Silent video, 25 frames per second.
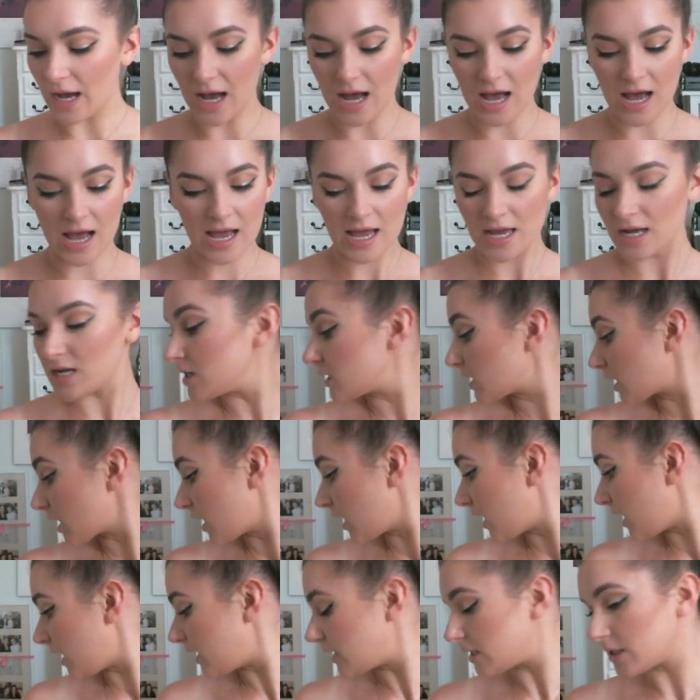I
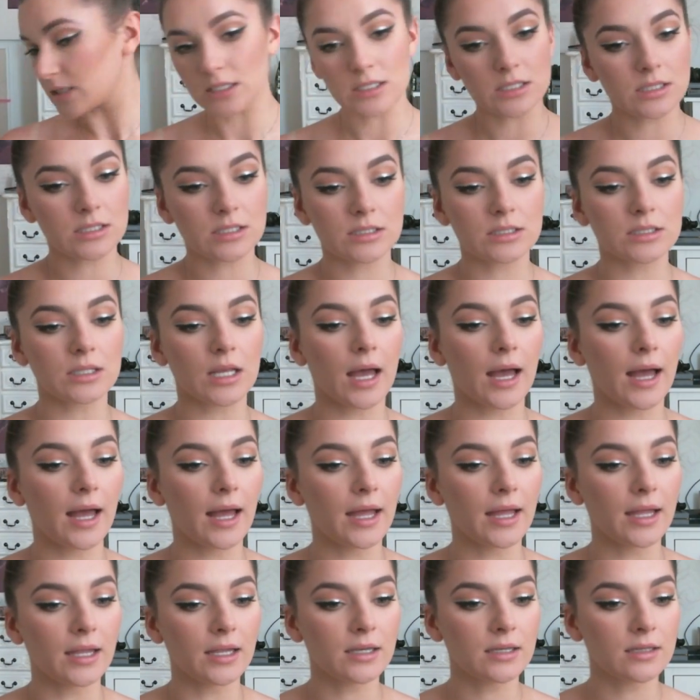can't
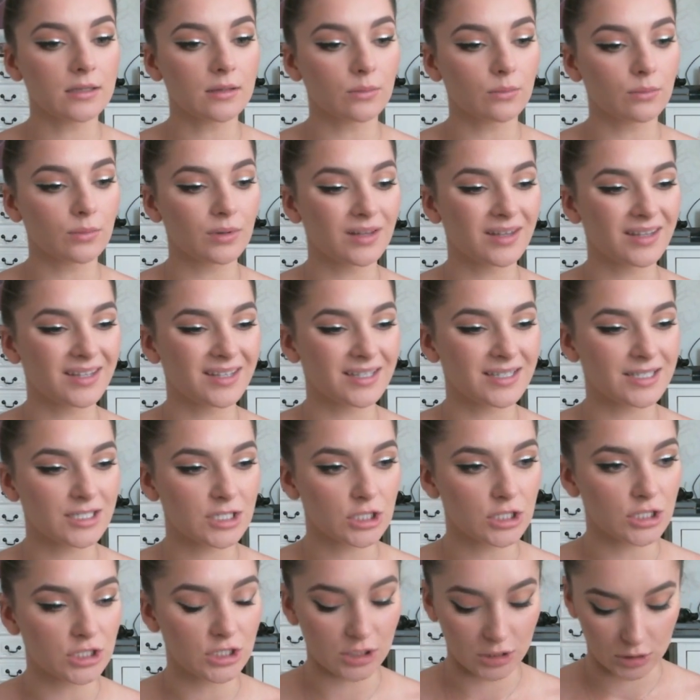decide whether
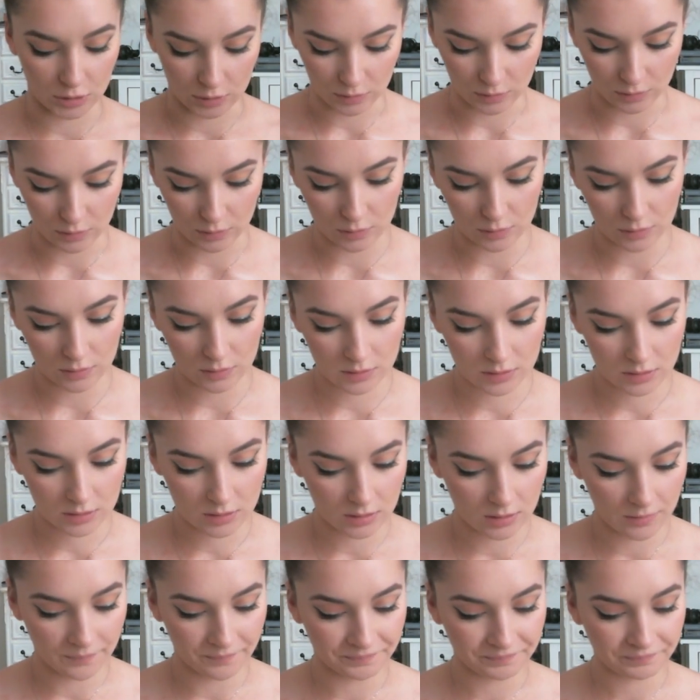to use
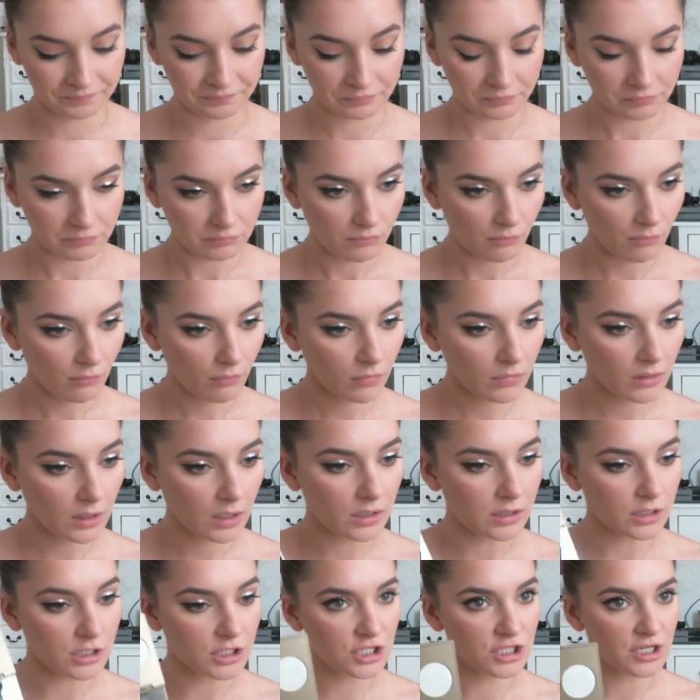
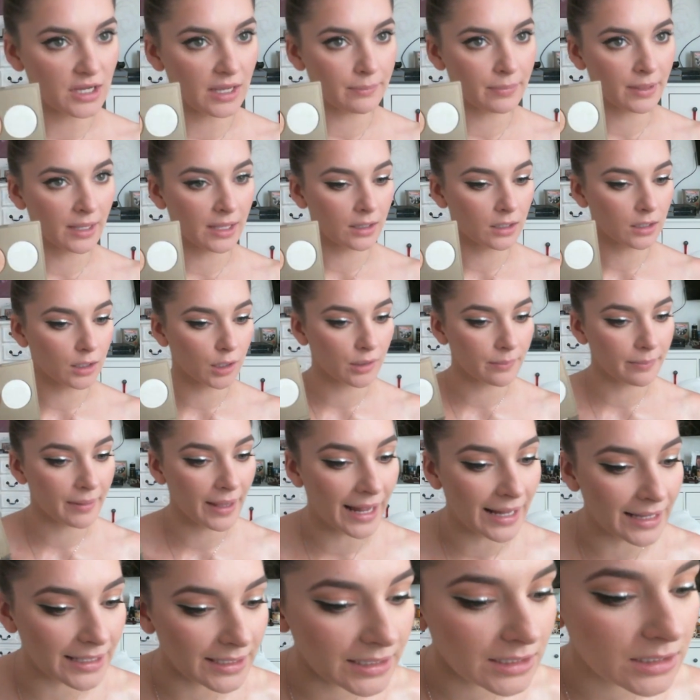the Champagne Glow
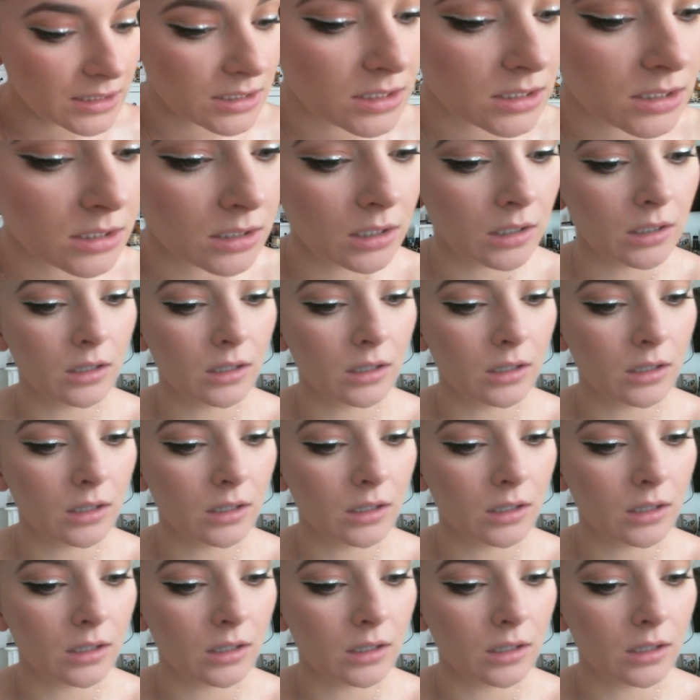palette